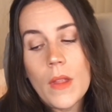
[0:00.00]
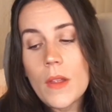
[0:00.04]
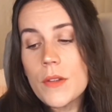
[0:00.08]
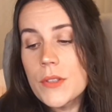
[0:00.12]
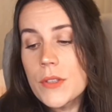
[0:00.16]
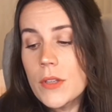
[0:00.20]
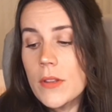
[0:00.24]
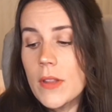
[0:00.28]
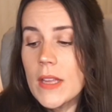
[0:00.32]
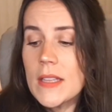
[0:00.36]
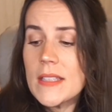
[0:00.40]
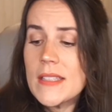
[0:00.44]

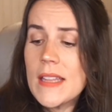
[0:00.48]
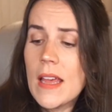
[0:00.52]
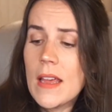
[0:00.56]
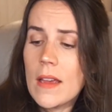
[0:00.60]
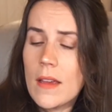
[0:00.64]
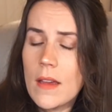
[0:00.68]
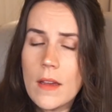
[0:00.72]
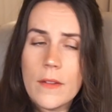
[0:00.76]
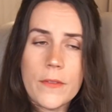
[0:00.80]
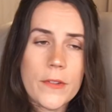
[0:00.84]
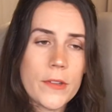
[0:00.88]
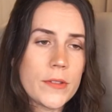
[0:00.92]
So that's
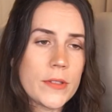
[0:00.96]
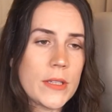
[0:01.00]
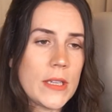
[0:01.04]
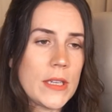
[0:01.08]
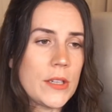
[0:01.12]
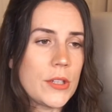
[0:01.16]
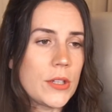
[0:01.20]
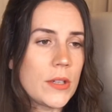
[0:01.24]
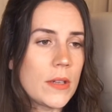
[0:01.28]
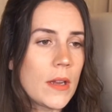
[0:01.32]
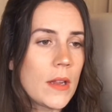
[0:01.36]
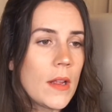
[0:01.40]
that
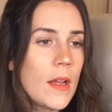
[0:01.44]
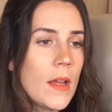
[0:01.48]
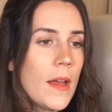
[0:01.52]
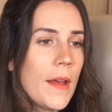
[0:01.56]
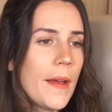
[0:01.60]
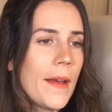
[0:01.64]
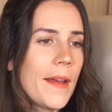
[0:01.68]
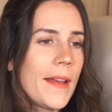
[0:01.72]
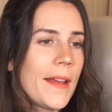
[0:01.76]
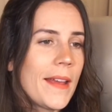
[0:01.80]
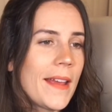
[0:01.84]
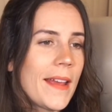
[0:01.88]
conversation.
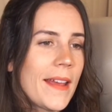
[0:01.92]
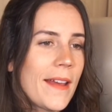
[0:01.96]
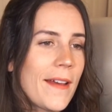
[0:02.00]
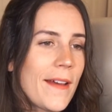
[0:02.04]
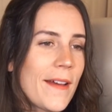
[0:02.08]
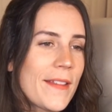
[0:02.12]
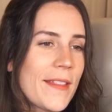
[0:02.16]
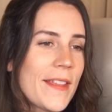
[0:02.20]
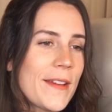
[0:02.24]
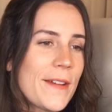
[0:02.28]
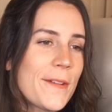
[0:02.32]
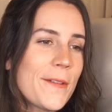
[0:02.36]

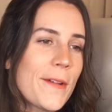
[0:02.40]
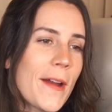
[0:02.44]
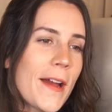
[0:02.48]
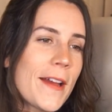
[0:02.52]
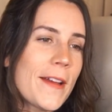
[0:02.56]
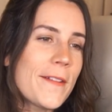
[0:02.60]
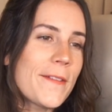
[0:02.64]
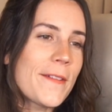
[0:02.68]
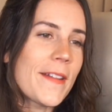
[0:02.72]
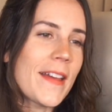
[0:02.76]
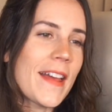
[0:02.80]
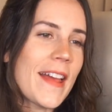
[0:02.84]
They
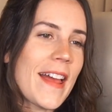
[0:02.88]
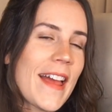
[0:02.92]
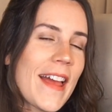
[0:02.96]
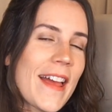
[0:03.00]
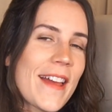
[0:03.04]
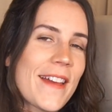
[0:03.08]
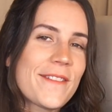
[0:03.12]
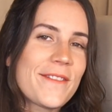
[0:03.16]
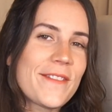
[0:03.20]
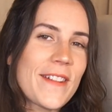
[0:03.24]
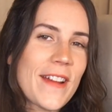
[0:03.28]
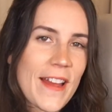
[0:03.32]
arrive
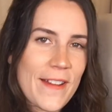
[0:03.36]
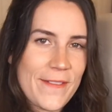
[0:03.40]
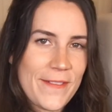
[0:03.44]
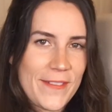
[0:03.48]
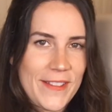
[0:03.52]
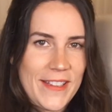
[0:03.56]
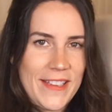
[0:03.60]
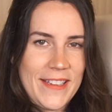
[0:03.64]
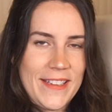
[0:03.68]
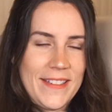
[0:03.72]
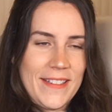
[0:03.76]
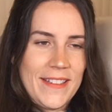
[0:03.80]
at
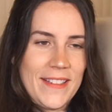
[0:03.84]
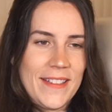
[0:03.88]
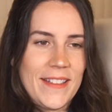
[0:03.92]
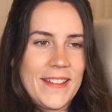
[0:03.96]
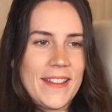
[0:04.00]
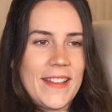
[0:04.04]
Ravelin.